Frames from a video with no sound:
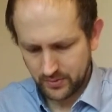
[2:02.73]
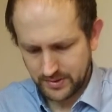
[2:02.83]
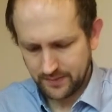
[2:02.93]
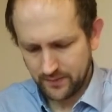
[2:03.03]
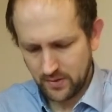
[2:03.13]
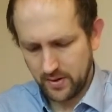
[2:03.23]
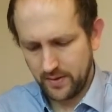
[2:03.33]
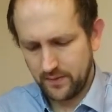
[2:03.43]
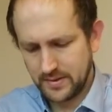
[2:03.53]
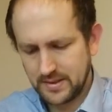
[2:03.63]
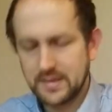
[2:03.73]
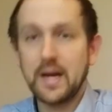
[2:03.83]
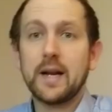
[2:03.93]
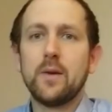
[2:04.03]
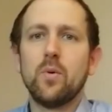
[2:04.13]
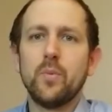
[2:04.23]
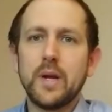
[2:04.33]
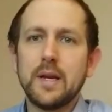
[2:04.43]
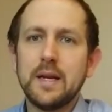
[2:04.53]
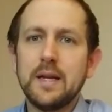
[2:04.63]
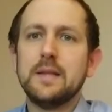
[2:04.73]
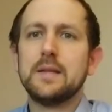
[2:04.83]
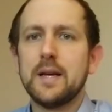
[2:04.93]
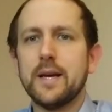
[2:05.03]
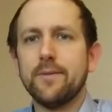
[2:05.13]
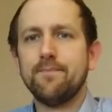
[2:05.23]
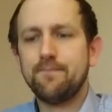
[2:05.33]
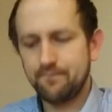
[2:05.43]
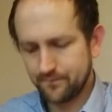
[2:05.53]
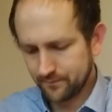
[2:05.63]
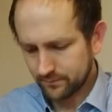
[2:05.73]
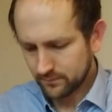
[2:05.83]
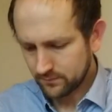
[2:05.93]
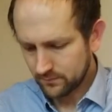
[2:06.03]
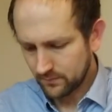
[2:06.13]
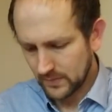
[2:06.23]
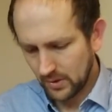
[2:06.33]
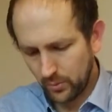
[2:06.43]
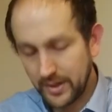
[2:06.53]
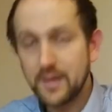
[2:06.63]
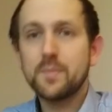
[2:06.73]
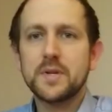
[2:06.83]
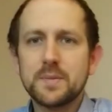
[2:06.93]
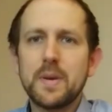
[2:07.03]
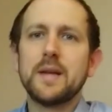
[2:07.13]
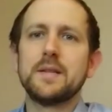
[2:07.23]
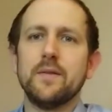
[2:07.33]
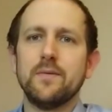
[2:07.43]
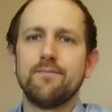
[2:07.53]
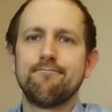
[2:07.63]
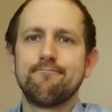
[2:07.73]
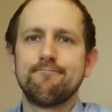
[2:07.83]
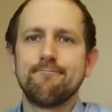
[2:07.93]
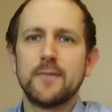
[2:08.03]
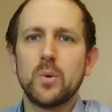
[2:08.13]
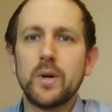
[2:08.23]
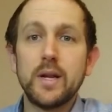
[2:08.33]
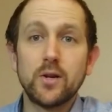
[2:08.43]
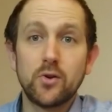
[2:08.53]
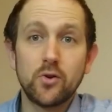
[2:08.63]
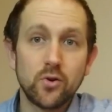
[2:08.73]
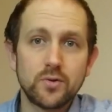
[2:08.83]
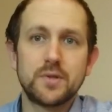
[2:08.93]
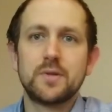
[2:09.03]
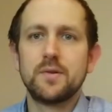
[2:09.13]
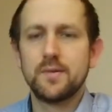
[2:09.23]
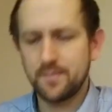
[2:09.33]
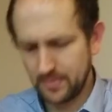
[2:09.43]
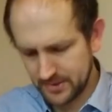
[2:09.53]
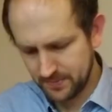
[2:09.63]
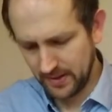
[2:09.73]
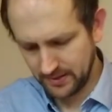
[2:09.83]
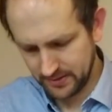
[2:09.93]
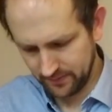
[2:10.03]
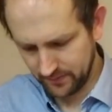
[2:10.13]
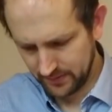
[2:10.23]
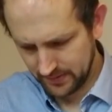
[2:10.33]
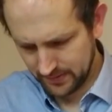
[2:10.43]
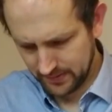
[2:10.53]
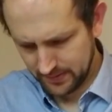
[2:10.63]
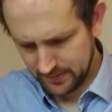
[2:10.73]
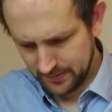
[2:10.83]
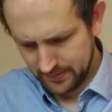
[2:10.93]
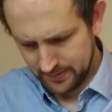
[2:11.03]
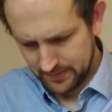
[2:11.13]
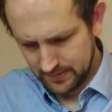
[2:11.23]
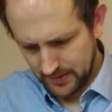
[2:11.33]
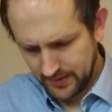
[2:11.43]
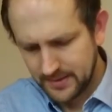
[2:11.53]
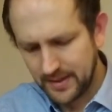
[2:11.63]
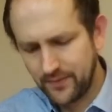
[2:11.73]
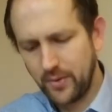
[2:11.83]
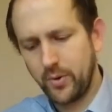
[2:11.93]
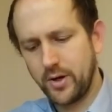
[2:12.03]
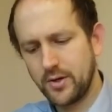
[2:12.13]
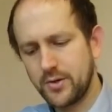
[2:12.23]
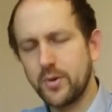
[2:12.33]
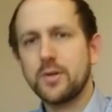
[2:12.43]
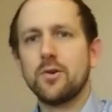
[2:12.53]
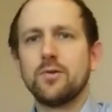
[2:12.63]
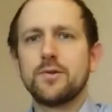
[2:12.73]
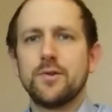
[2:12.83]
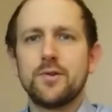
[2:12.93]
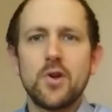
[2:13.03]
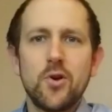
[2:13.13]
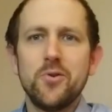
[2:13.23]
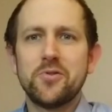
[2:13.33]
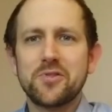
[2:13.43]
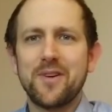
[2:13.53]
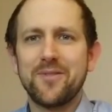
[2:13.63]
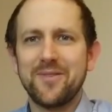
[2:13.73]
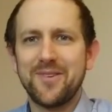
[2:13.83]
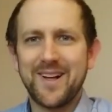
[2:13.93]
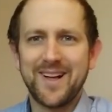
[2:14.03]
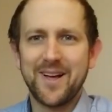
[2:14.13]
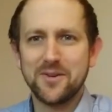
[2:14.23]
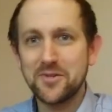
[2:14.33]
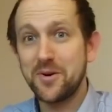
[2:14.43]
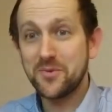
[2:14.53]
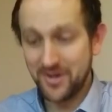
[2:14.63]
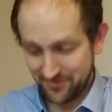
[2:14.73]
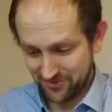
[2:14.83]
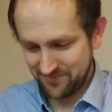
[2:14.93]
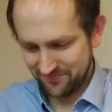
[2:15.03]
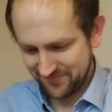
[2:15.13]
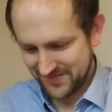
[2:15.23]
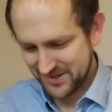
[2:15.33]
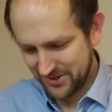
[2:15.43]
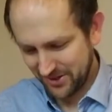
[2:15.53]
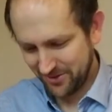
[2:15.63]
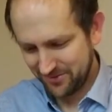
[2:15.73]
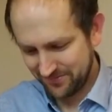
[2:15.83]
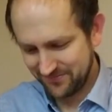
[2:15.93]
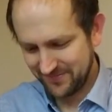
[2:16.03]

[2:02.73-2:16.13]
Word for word: 25, is exactly what we need to hear. We need perspective, we need God's perspective. And this evening, we're going to do a Doctor Who travel, uh, time travel style